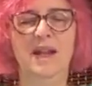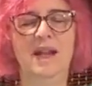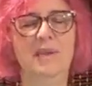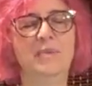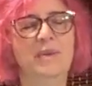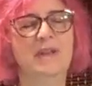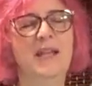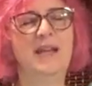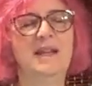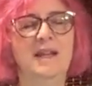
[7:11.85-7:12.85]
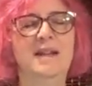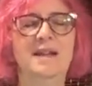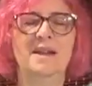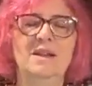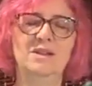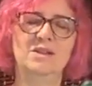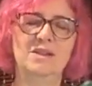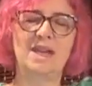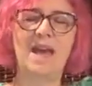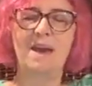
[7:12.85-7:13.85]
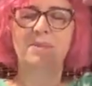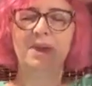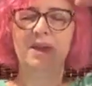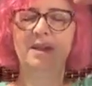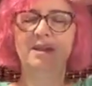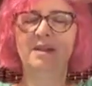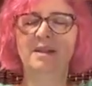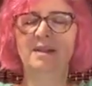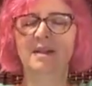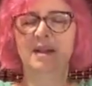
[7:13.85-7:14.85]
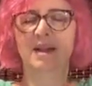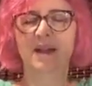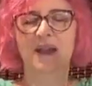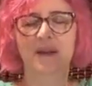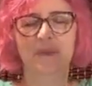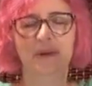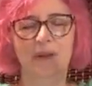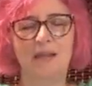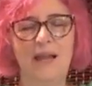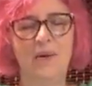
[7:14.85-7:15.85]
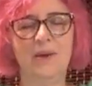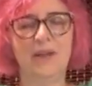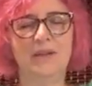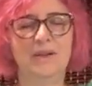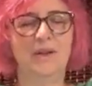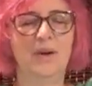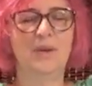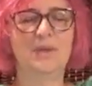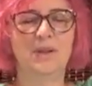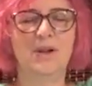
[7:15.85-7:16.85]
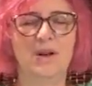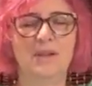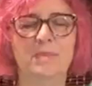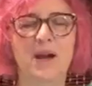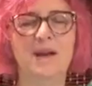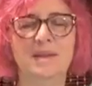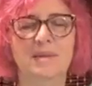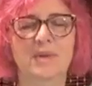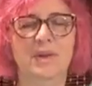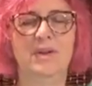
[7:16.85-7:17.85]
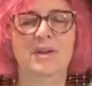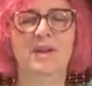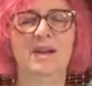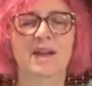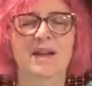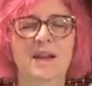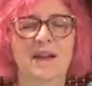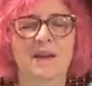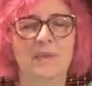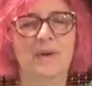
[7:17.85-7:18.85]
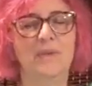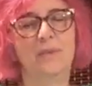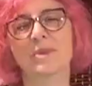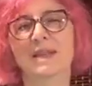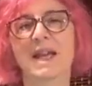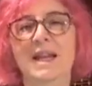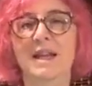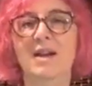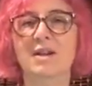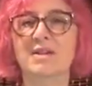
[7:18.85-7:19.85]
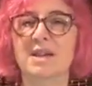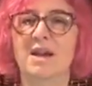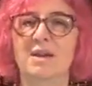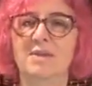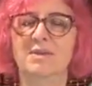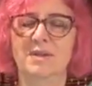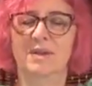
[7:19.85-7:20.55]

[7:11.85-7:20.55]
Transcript: And we're letting it just happen, and we're allowing it to go as long as possible, and we're letting ourselves